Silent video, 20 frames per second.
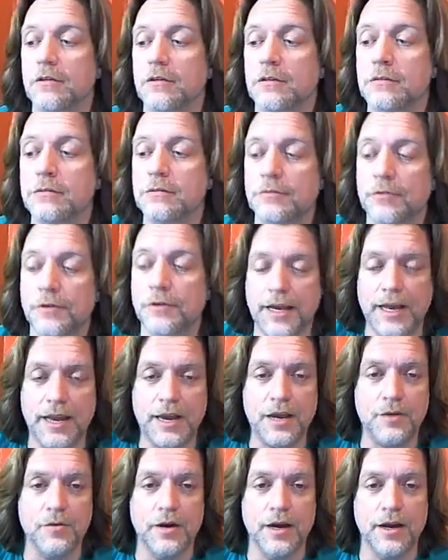with a
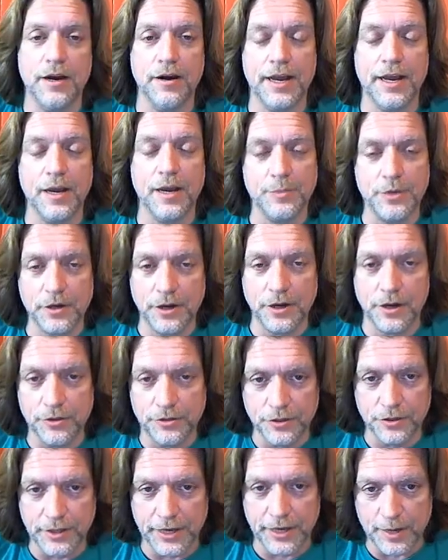hand wired amp, you can go
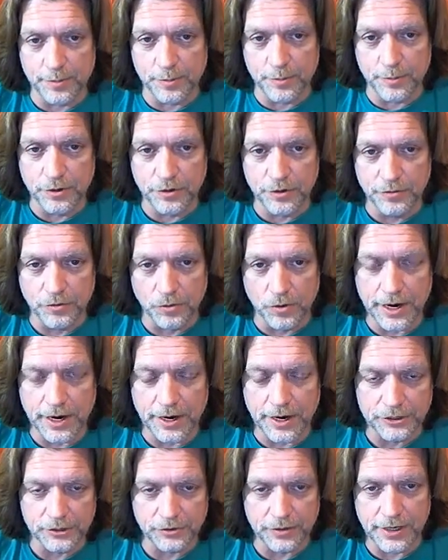through the amp and move the
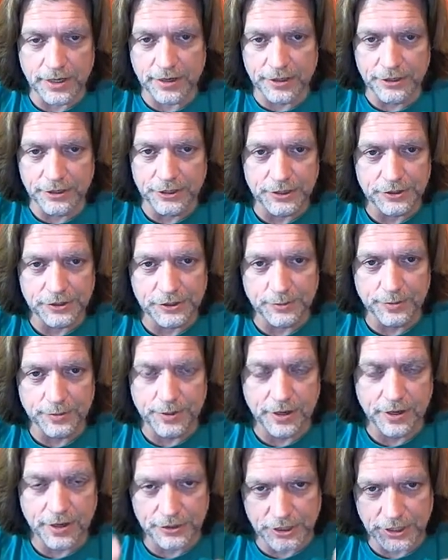wires around, adjust the
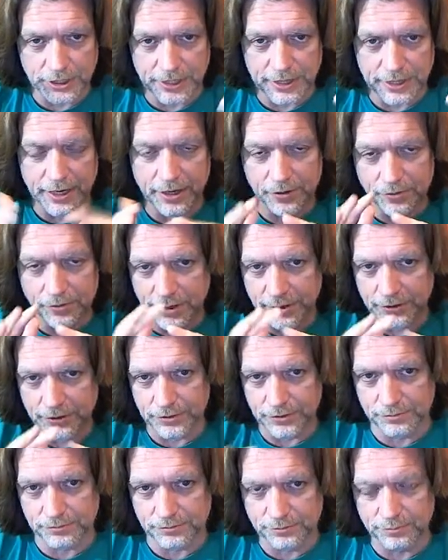parts, and you get it where
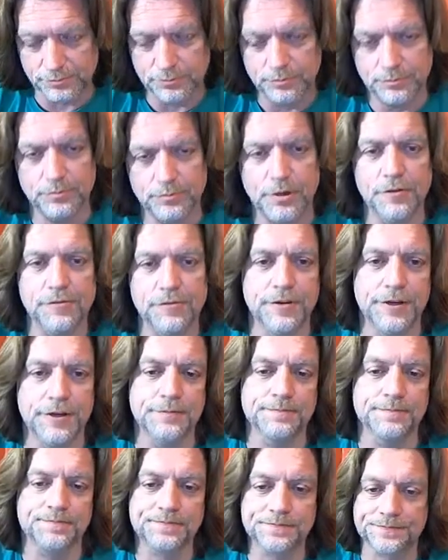it's perfect.
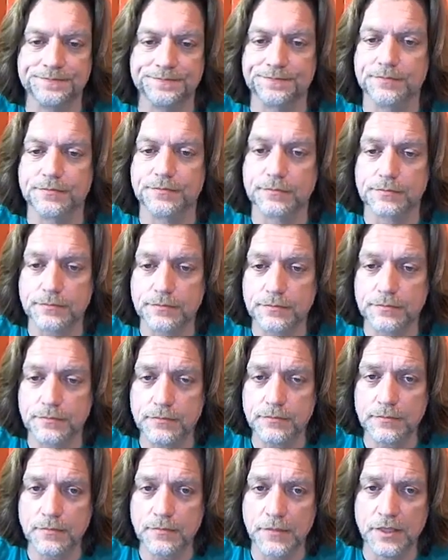
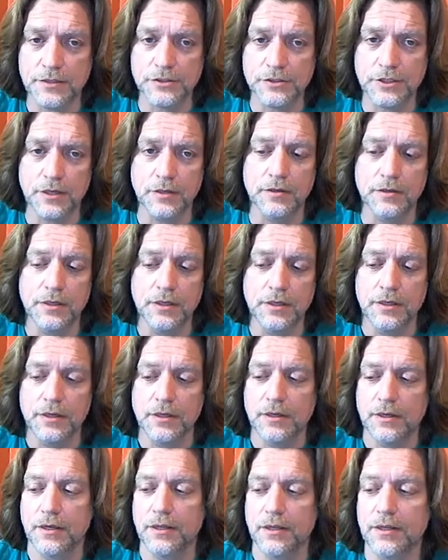So
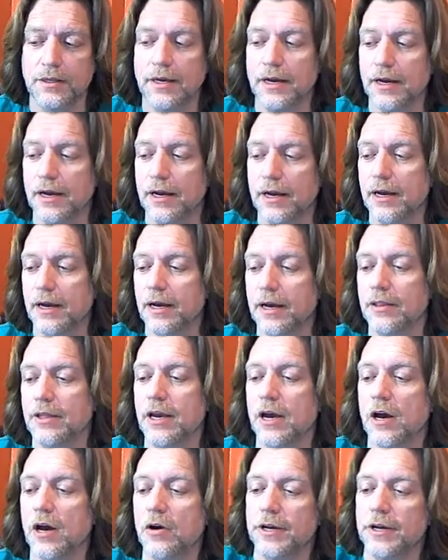the the
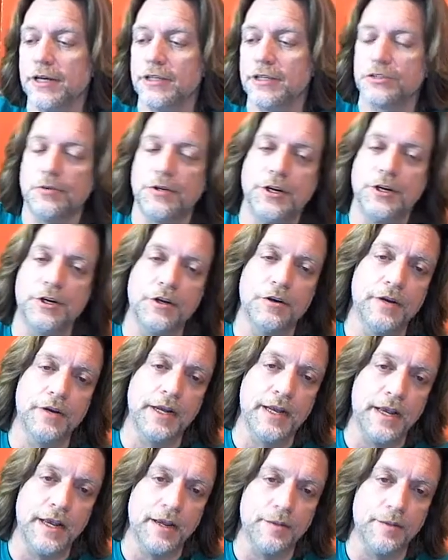onus when you're doing
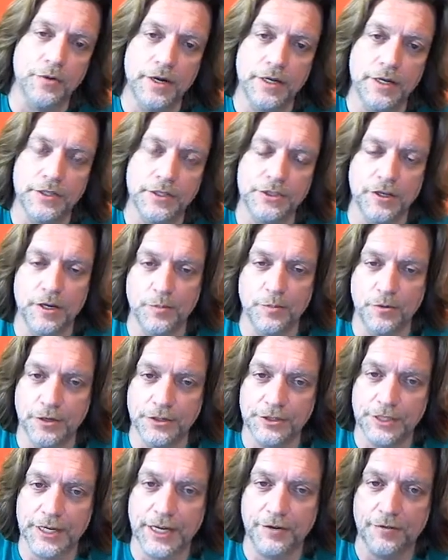a printed circuit board
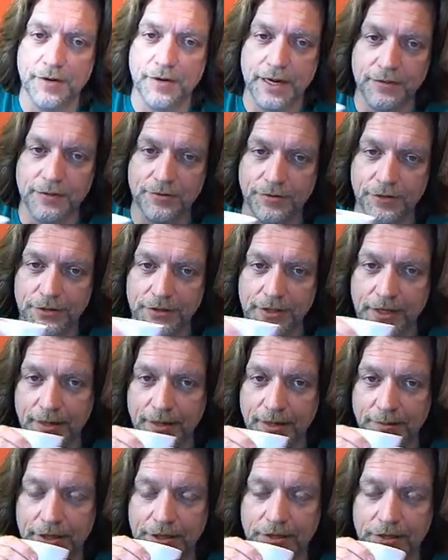is to get it right the first
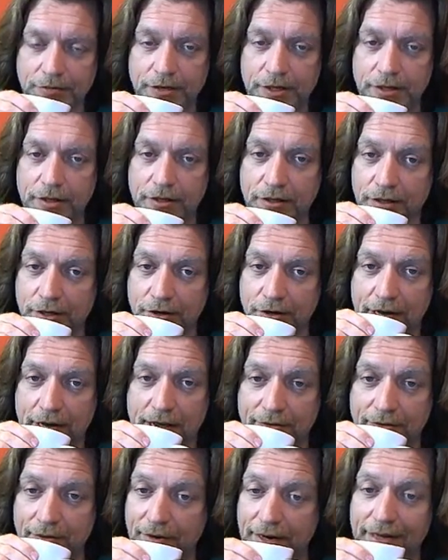time, because if you, you don't
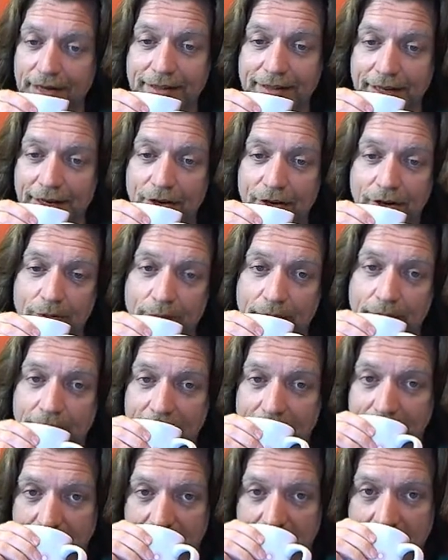have it right, they are all made
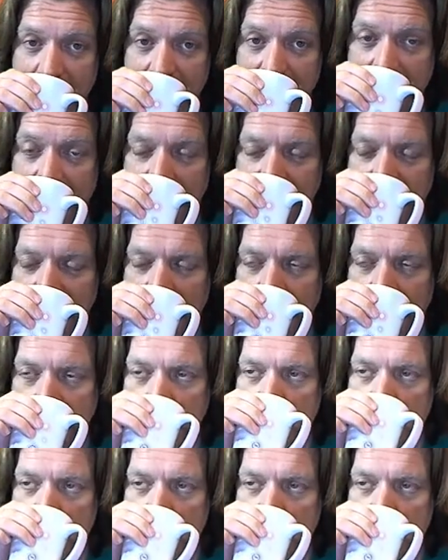exactly the same.